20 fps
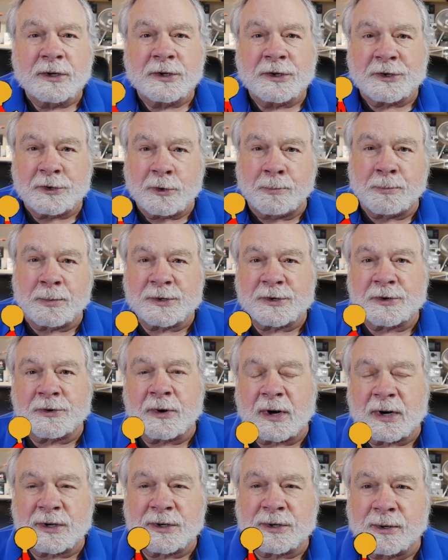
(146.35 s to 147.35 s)

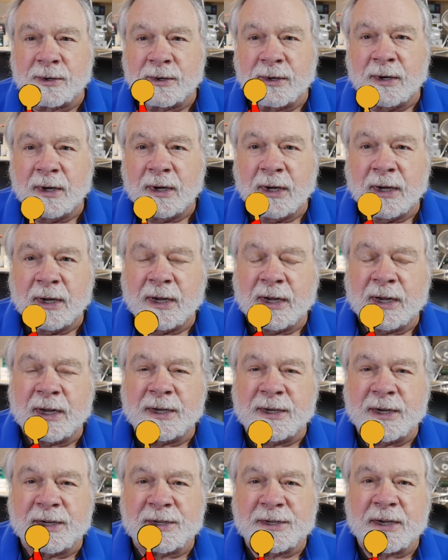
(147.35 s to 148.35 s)
superstructure,
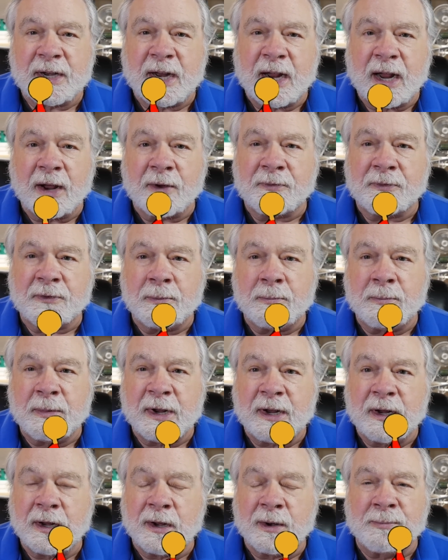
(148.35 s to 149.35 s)
it doesn't have to
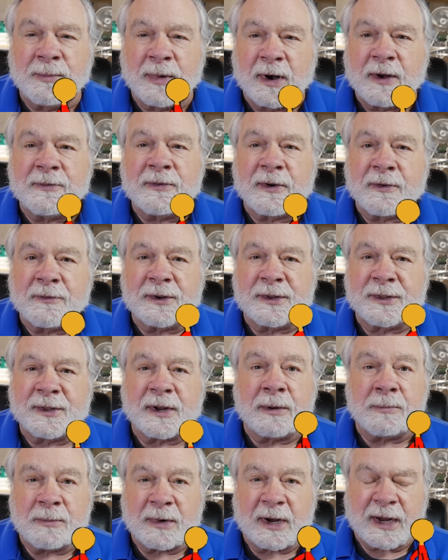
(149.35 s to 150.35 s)
be above
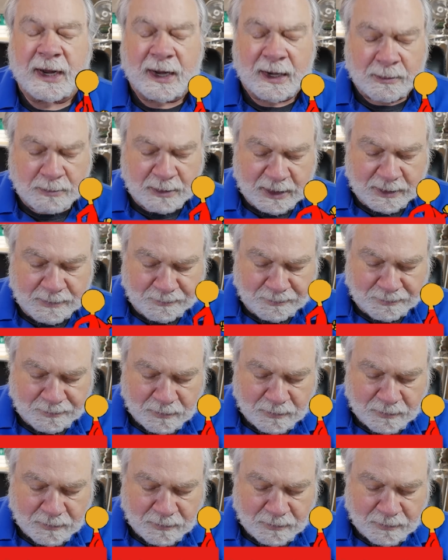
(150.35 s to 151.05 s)
everything, but can be.